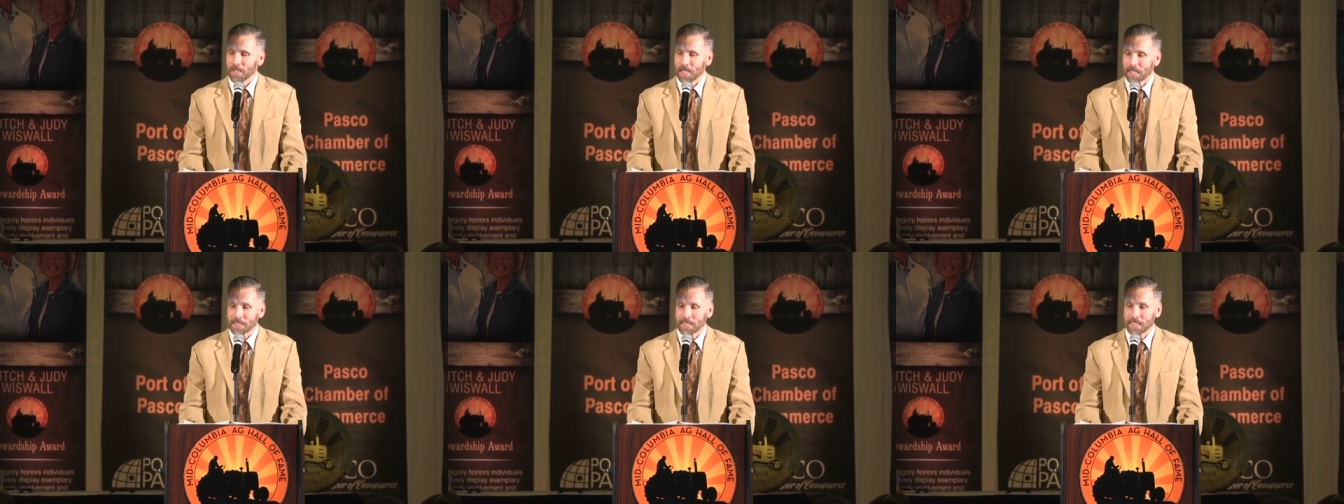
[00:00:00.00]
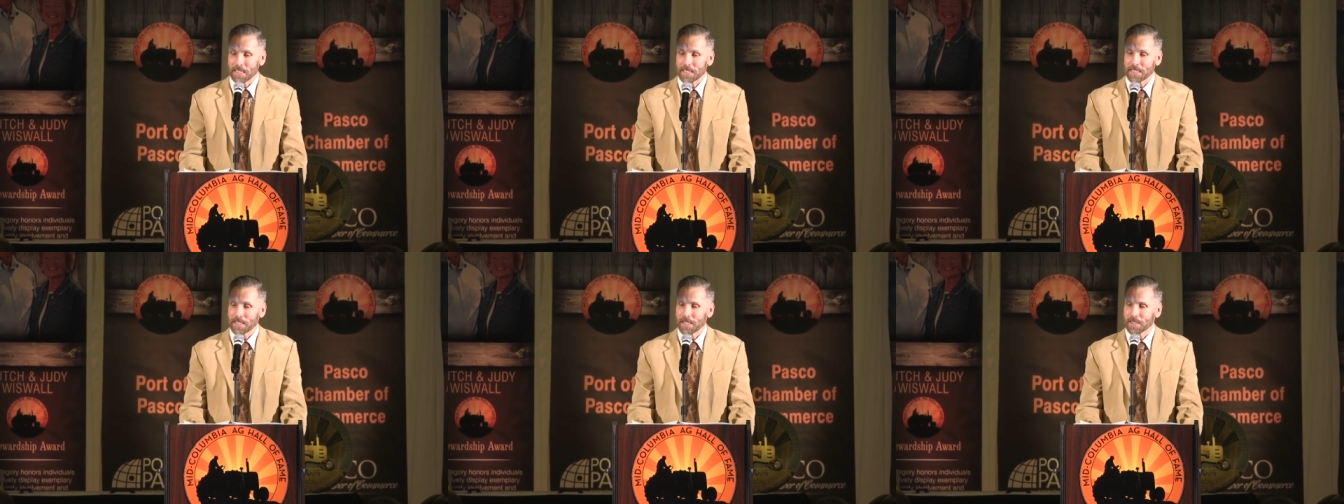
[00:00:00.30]

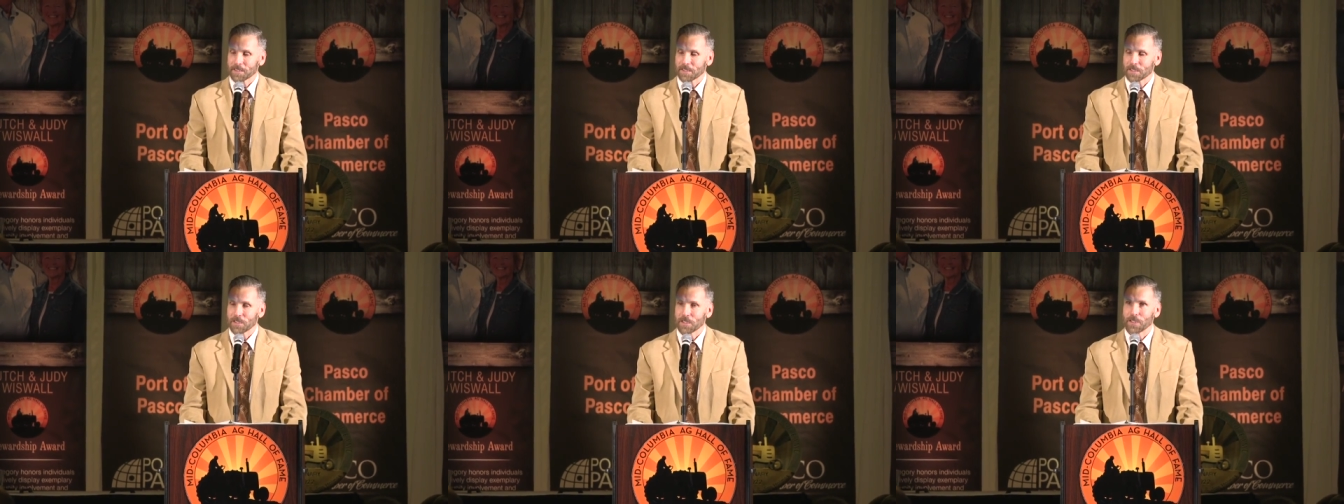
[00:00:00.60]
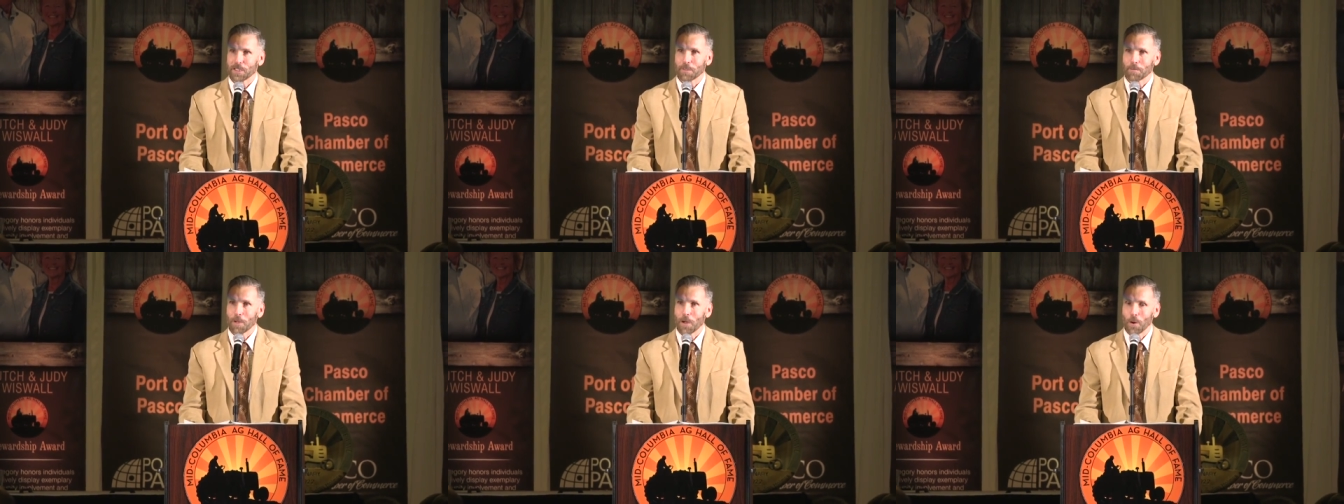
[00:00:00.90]
as he inducts
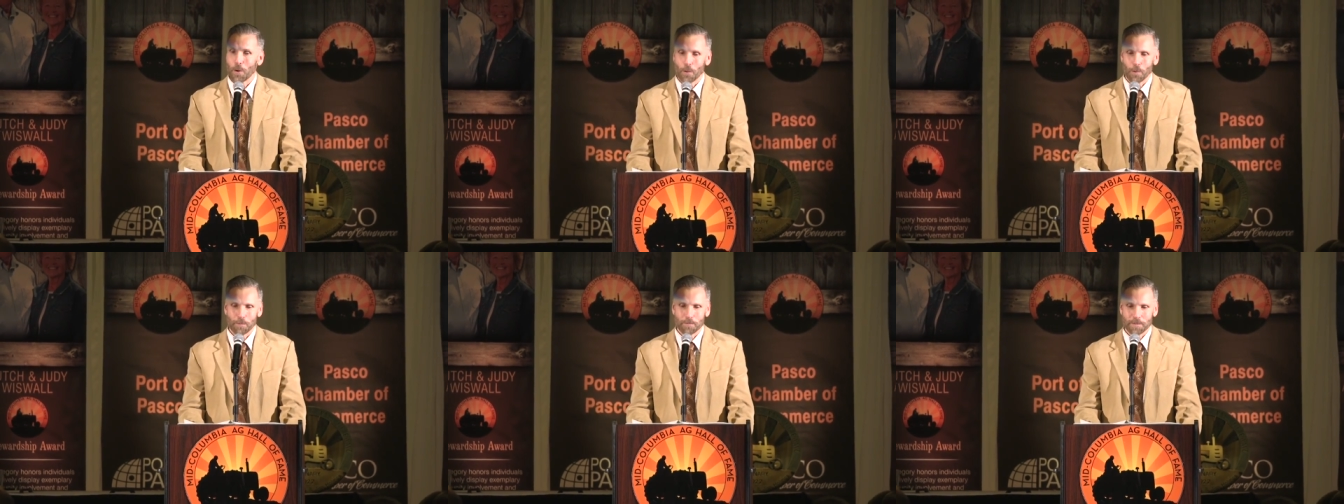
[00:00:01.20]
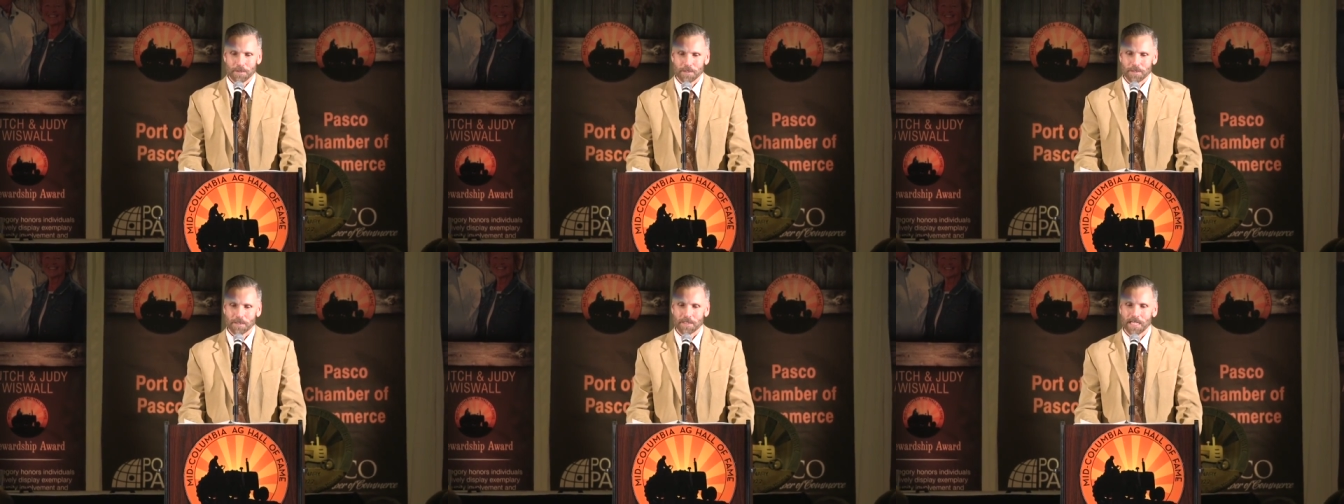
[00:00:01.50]
Jim
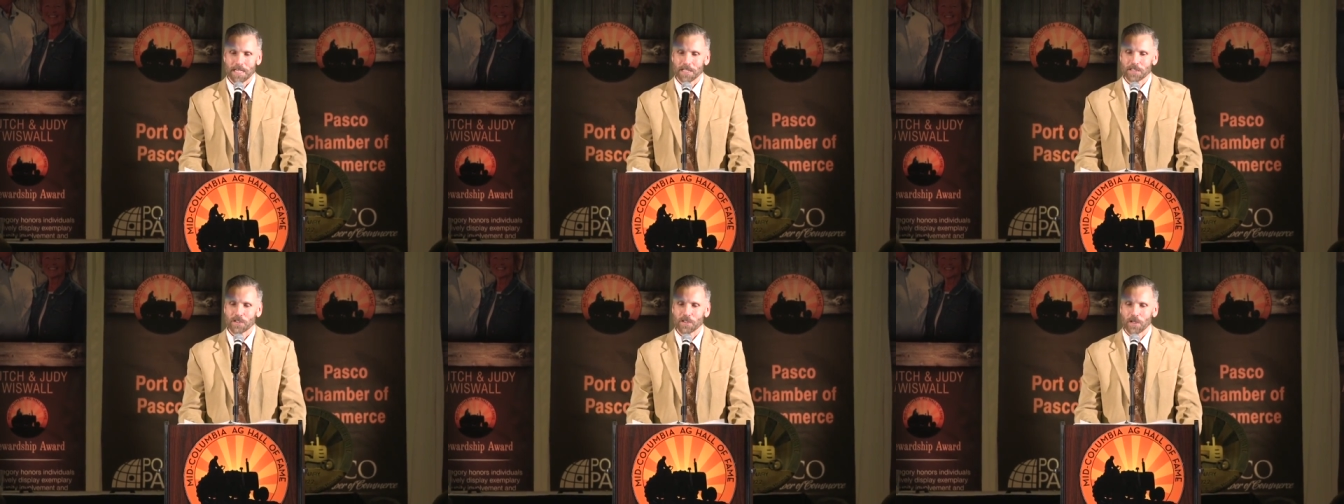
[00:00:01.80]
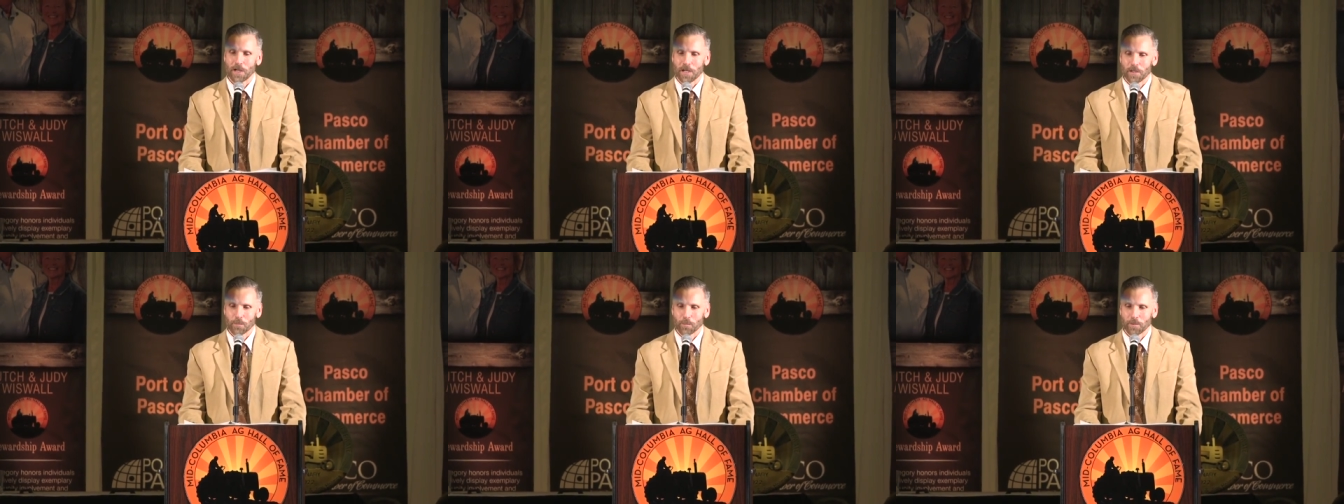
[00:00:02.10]
Holmes and
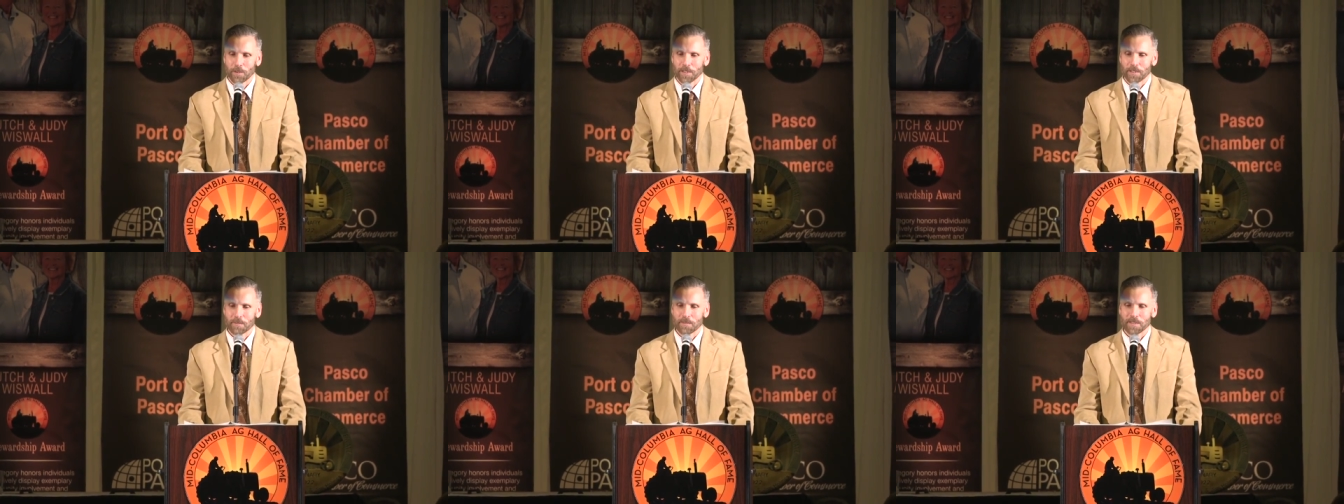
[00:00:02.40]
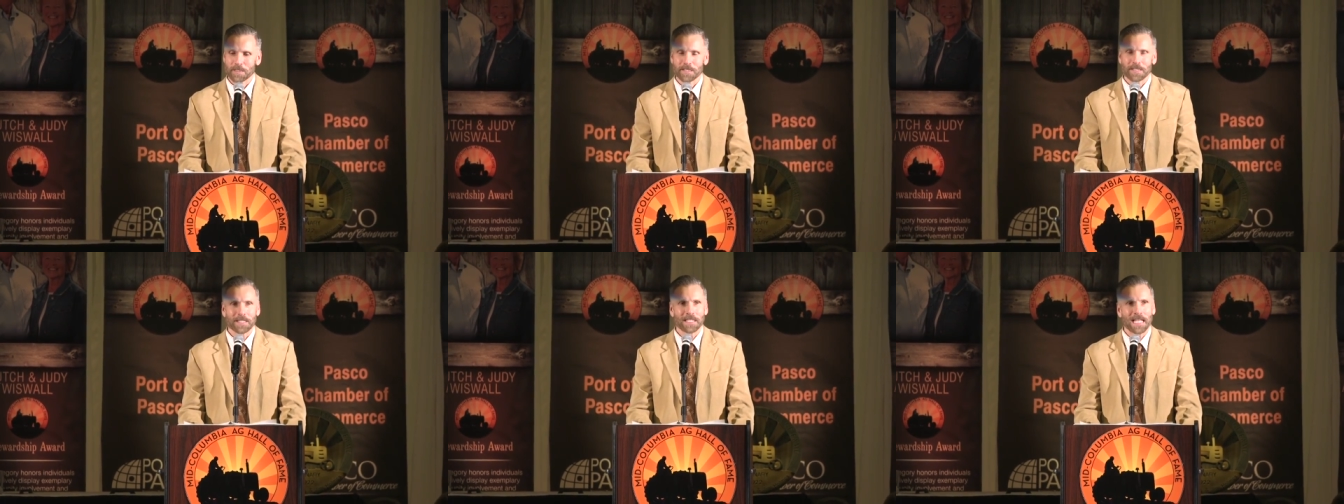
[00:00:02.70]
John
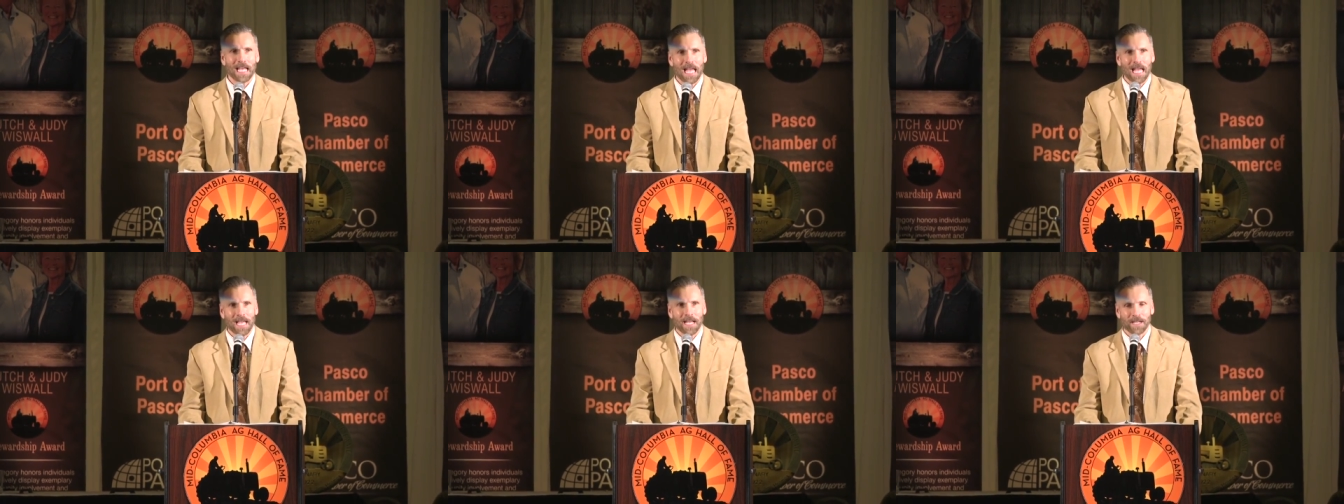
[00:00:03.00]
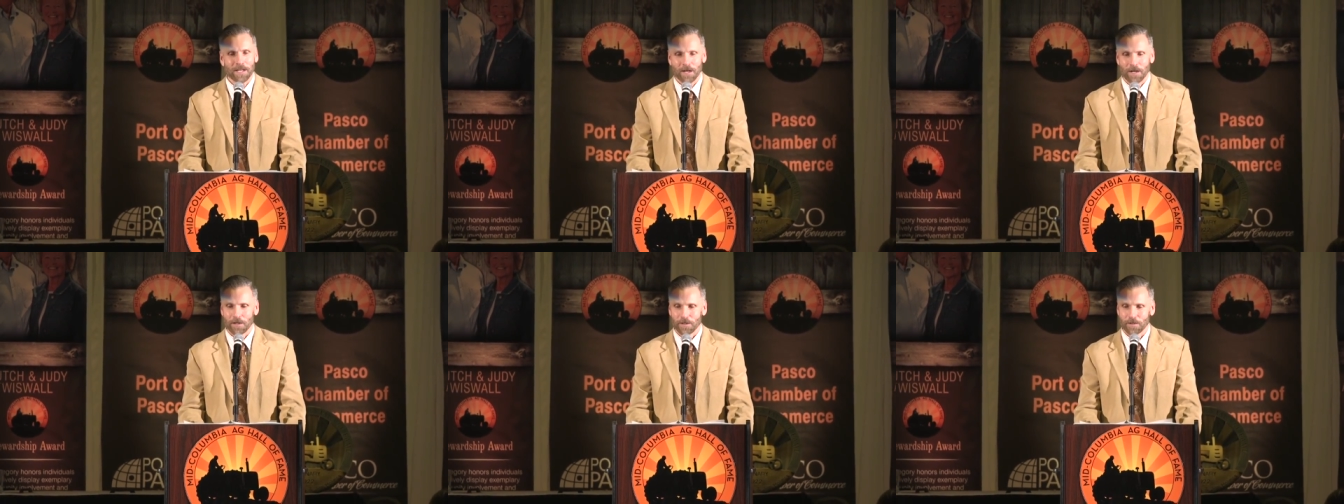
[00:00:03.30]
Williams into the
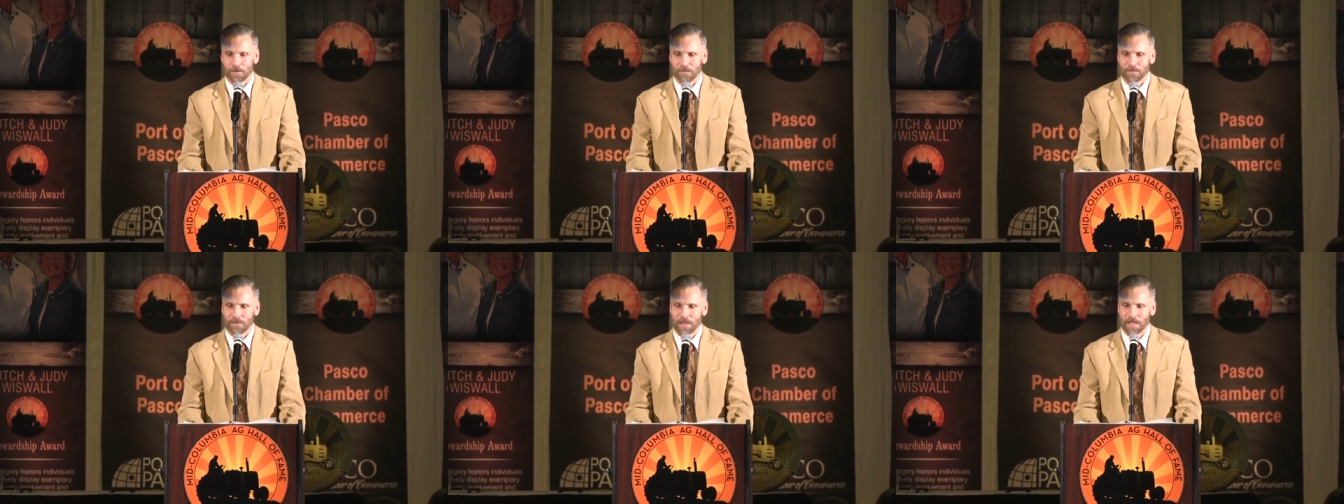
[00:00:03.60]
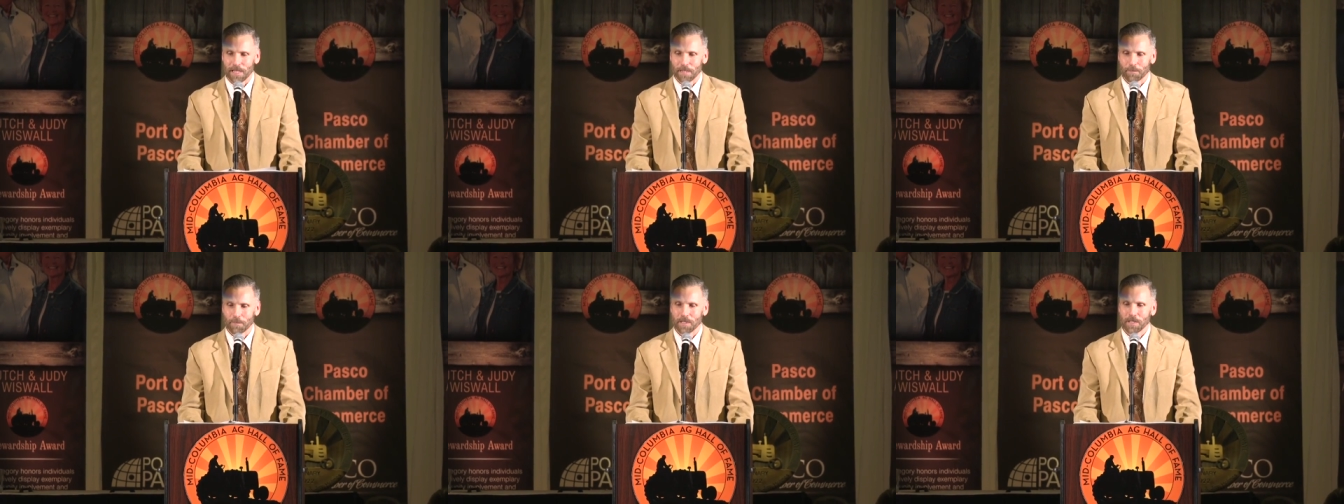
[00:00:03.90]
Ag Hall of
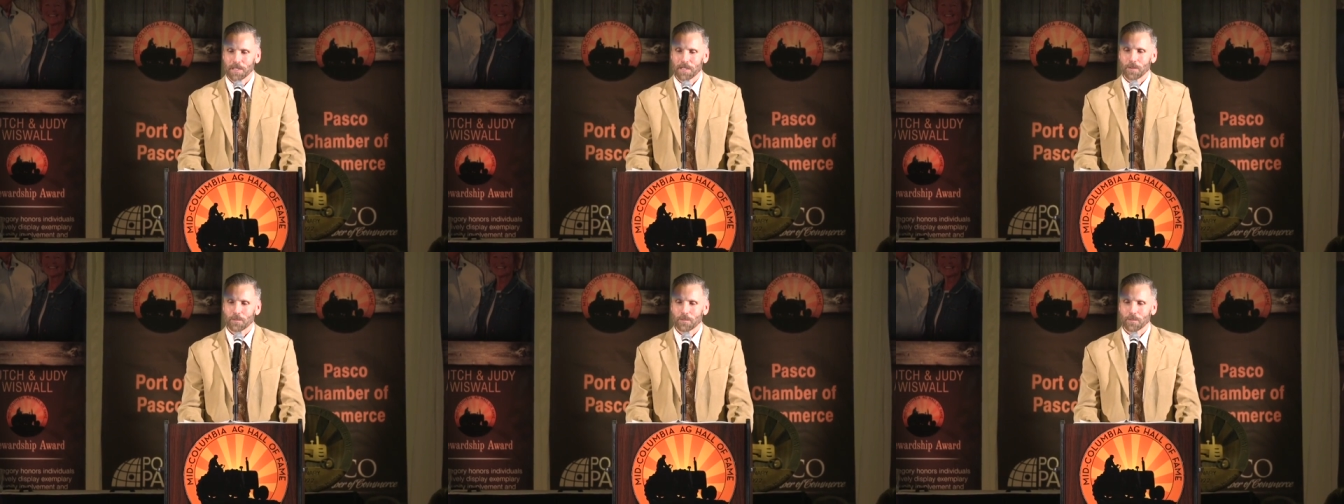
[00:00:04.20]
Fame